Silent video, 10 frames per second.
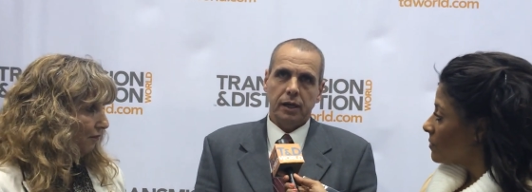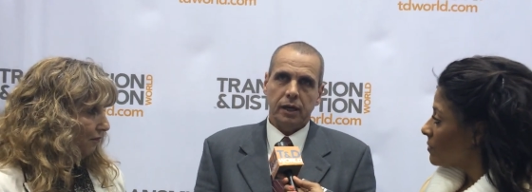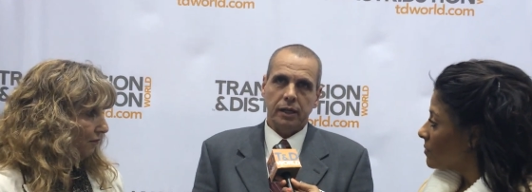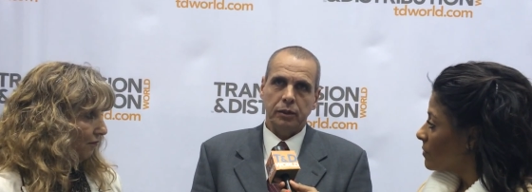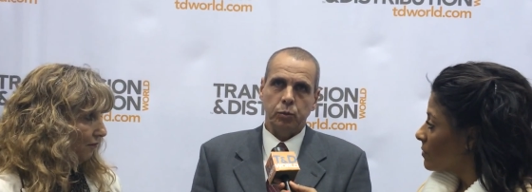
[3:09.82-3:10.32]

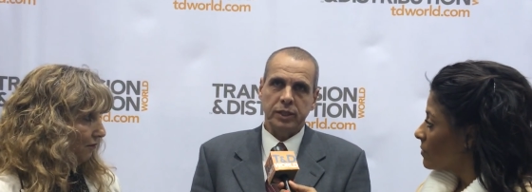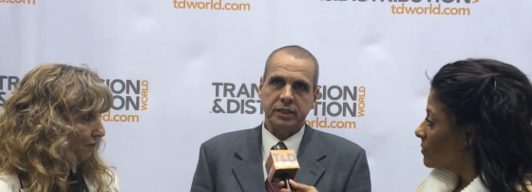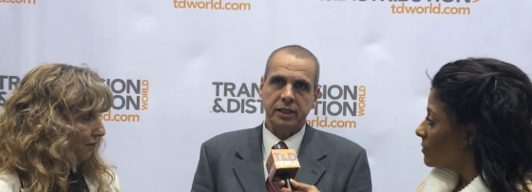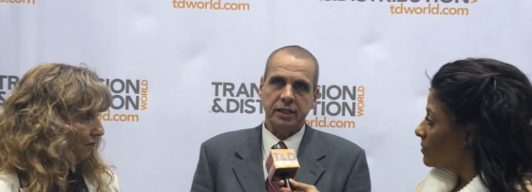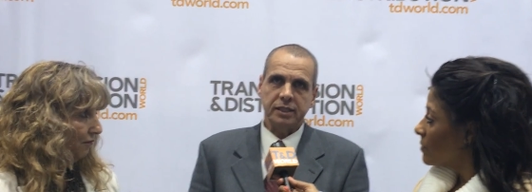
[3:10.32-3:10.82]
Speaker 1: And
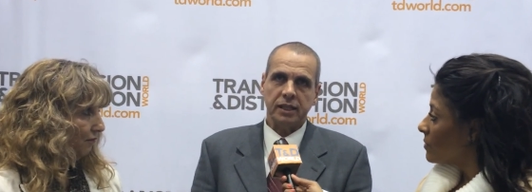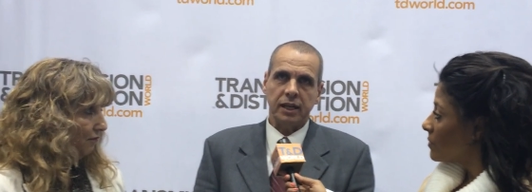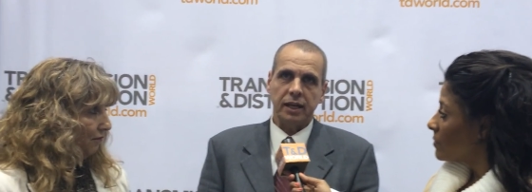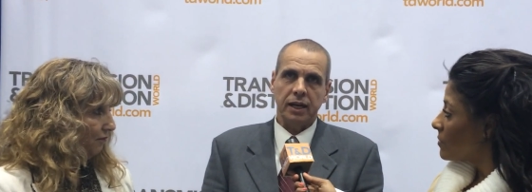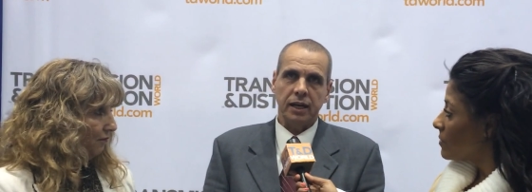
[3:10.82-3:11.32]
with this
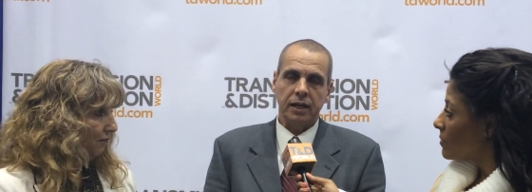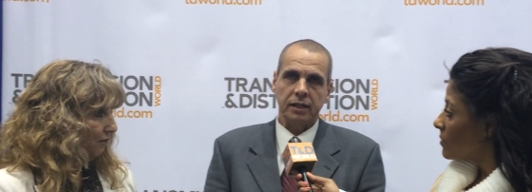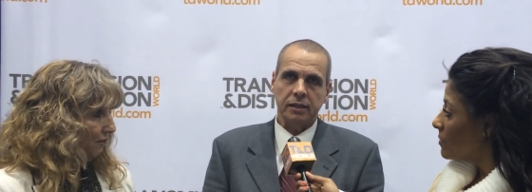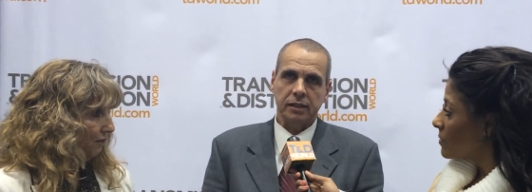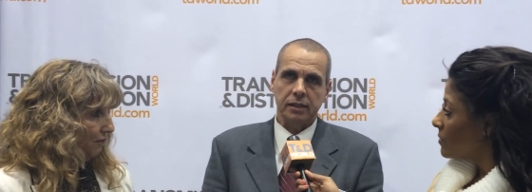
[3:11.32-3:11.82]
uh,
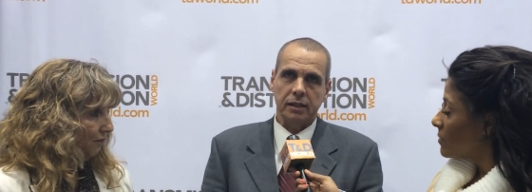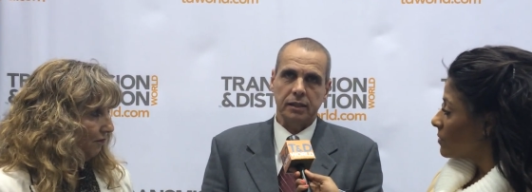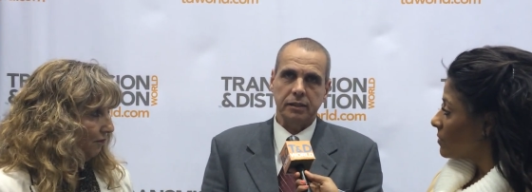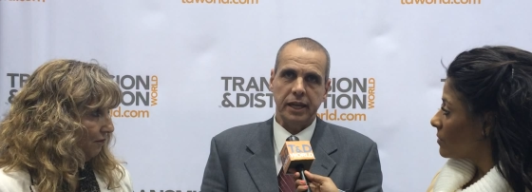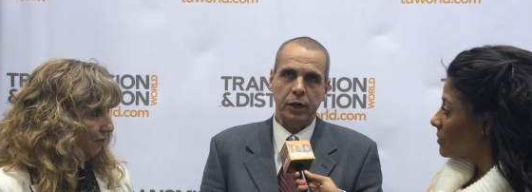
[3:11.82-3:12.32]

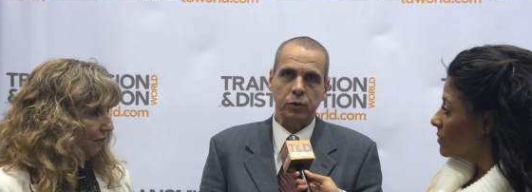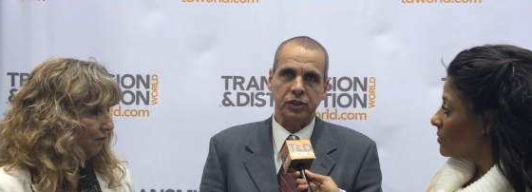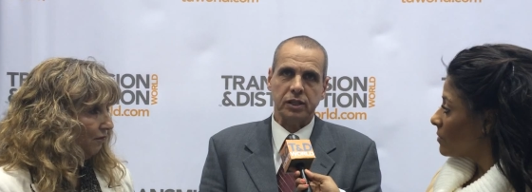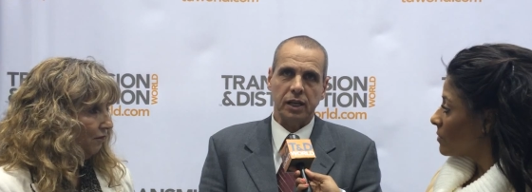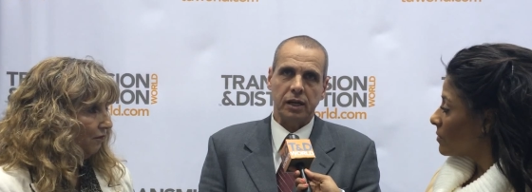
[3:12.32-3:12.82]
DayCor
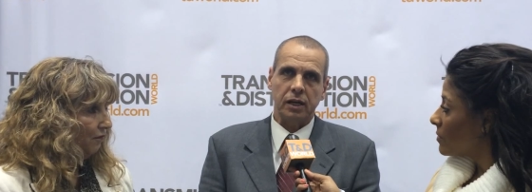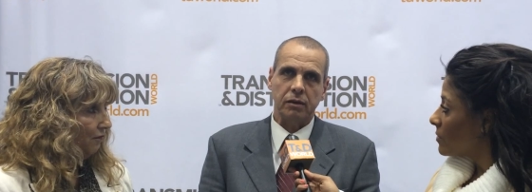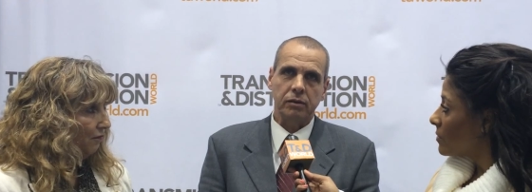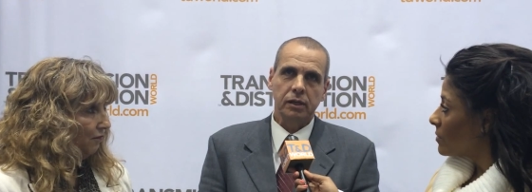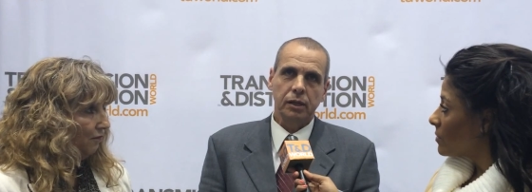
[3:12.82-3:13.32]

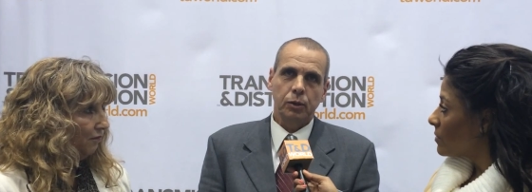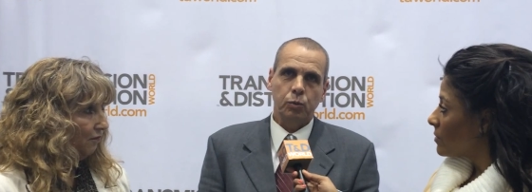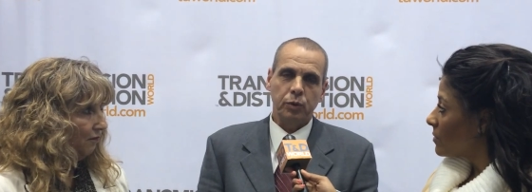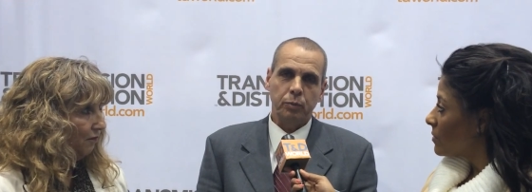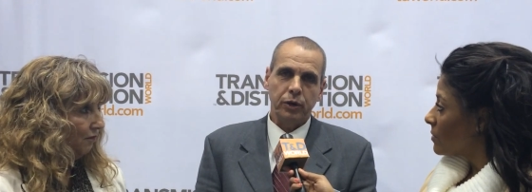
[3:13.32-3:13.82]
Scalar,
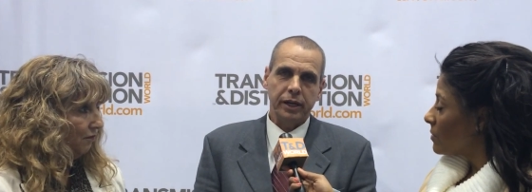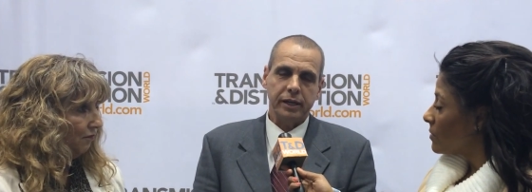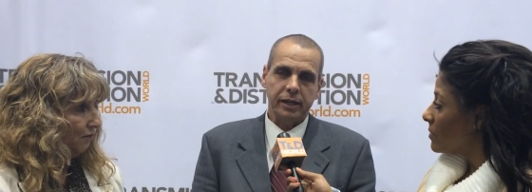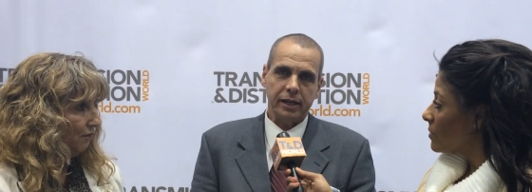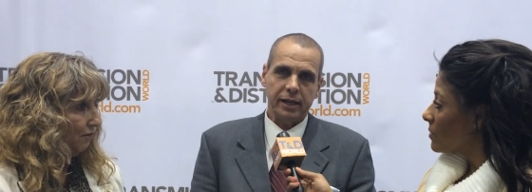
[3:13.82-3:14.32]
we bring
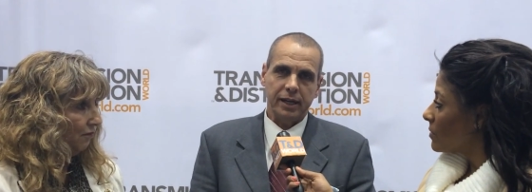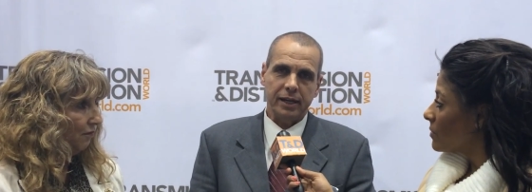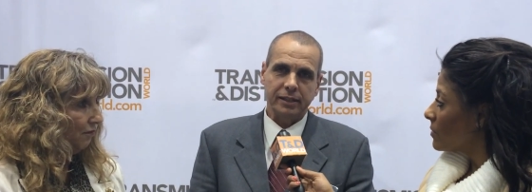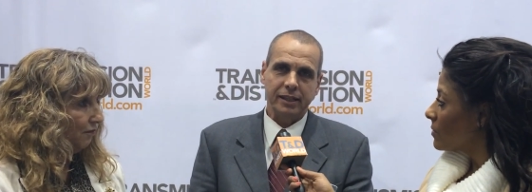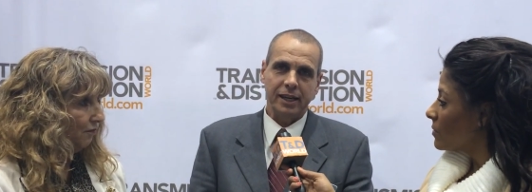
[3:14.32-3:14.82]

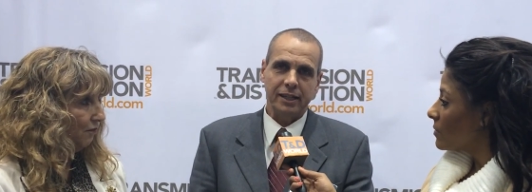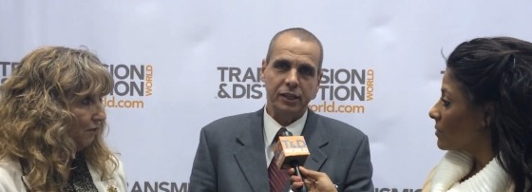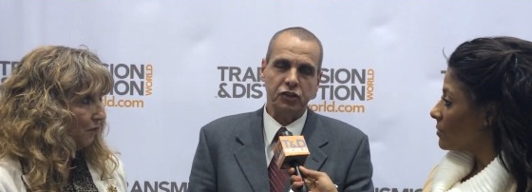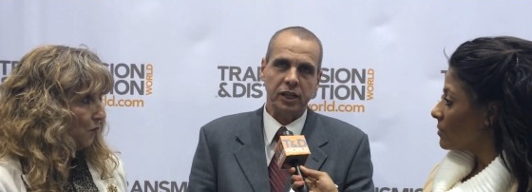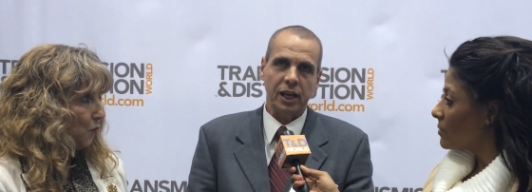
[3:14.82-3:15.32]
an
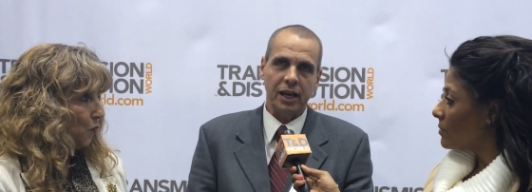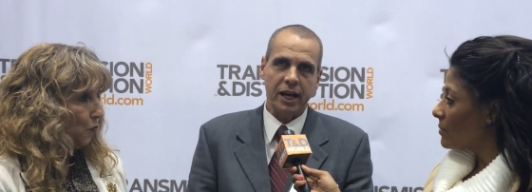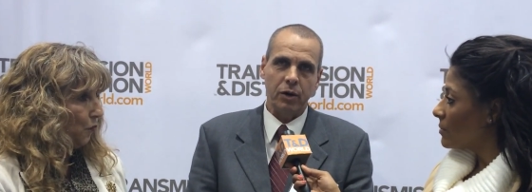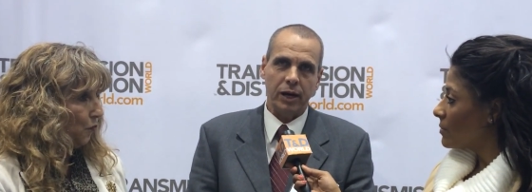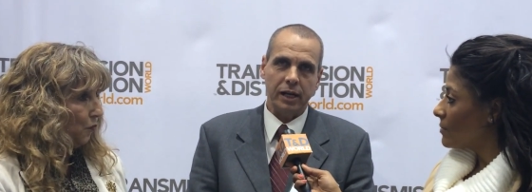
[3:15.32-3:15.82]
additional
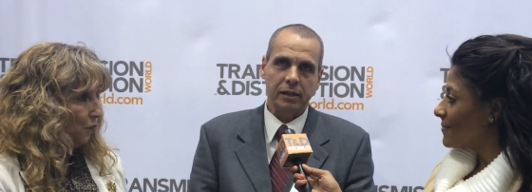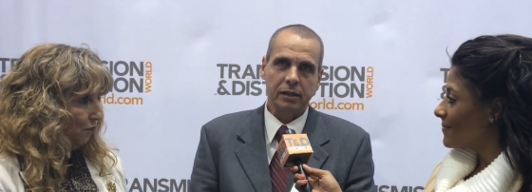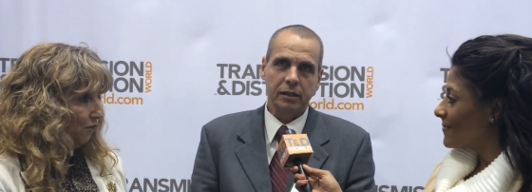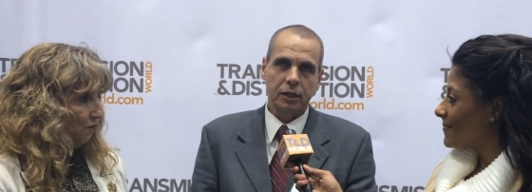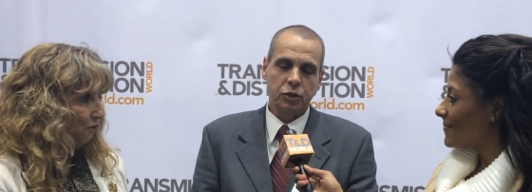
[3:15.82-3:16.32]
era
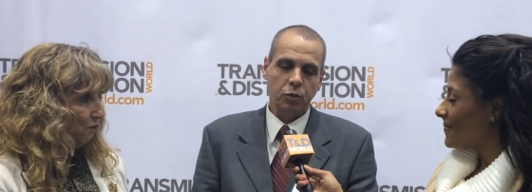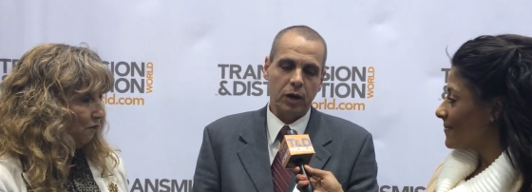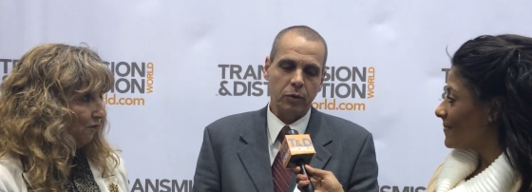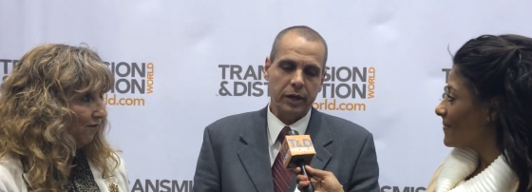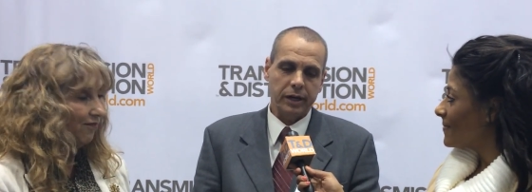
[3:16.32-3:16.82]
to
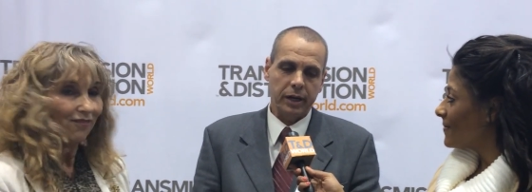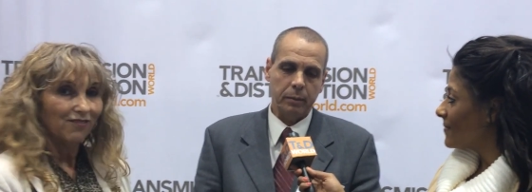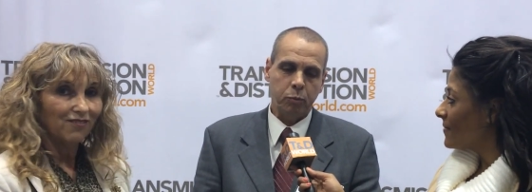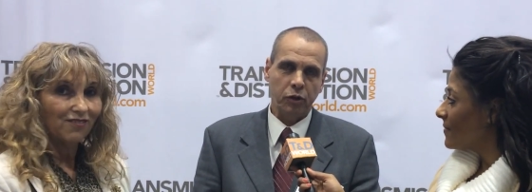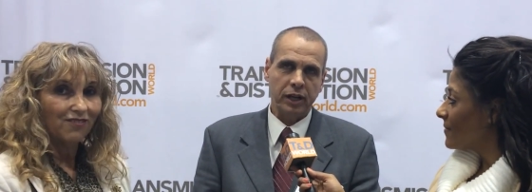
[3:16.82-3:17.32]
our uh,
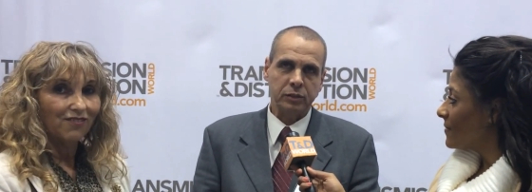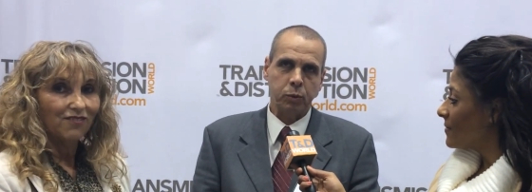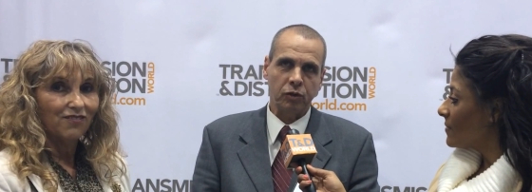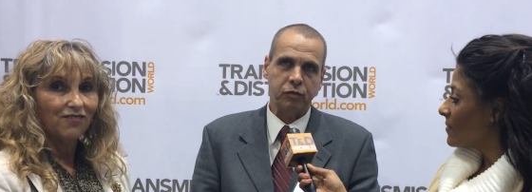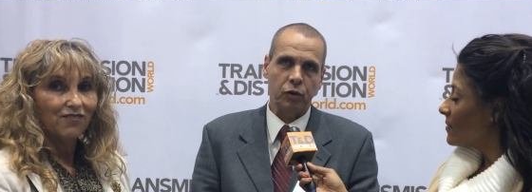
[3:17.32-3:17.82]
products
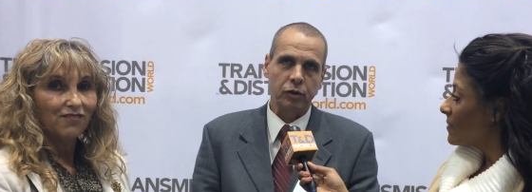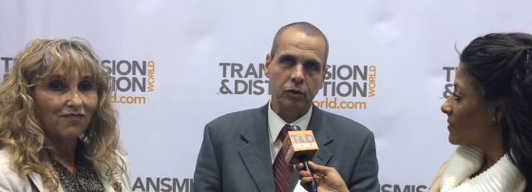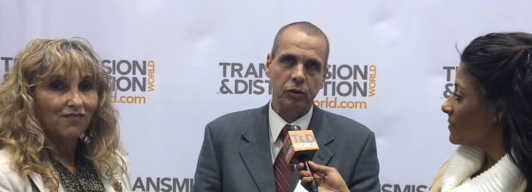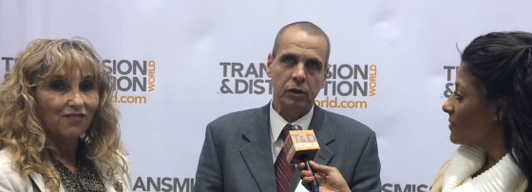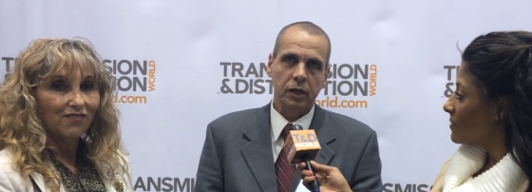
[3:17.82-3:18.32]

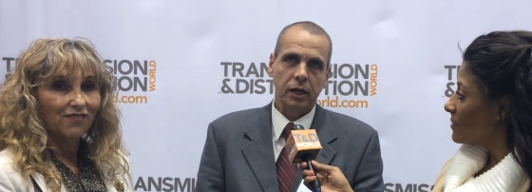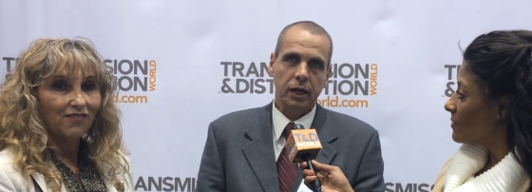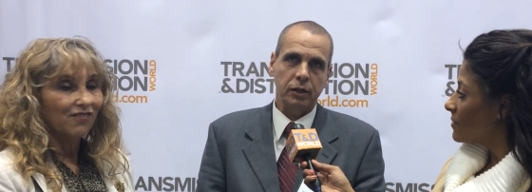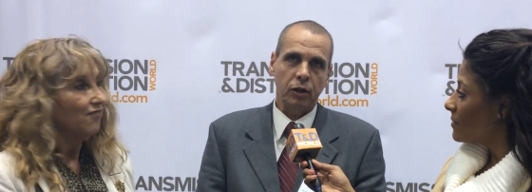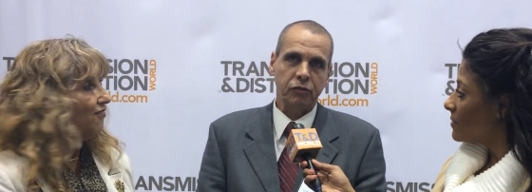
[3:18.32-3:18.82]
portfolio
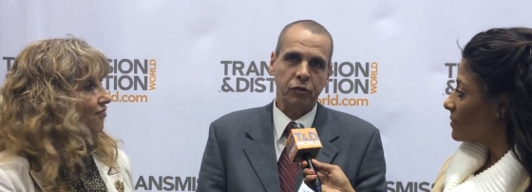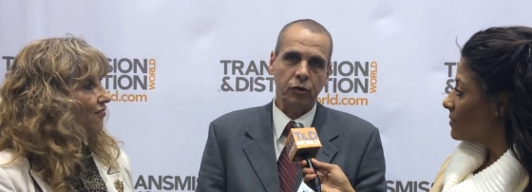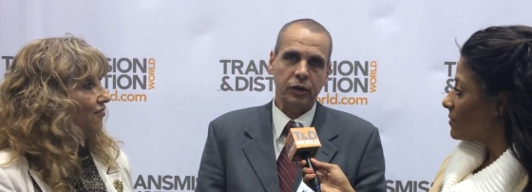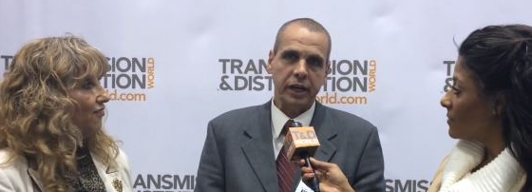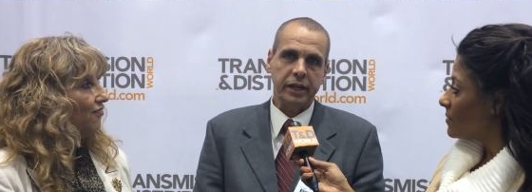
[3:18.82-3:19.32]
and also
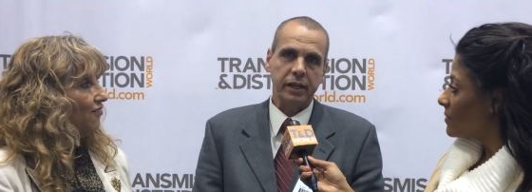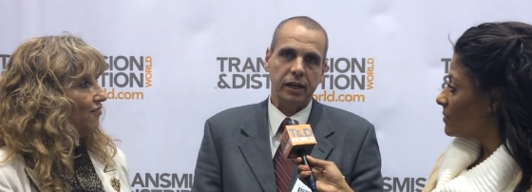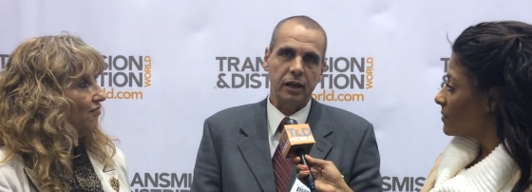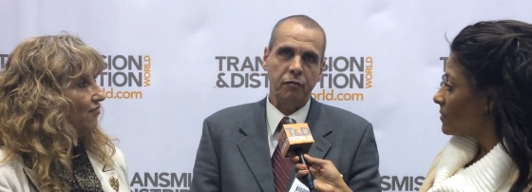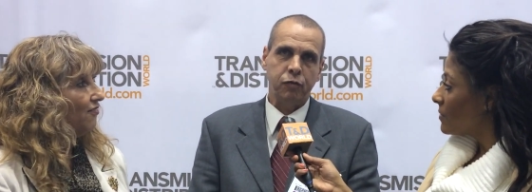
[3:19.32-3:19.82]
can
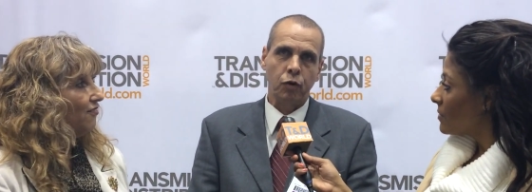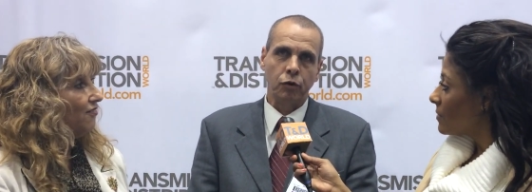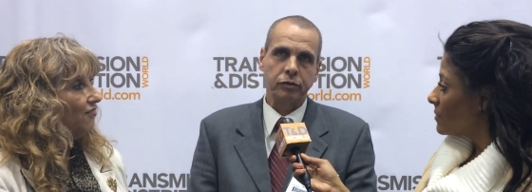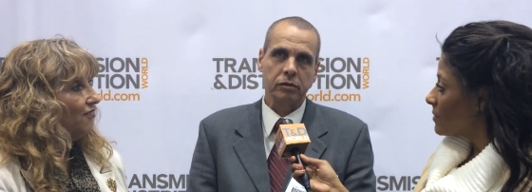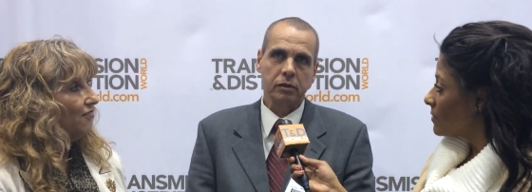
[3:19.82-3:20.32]
afford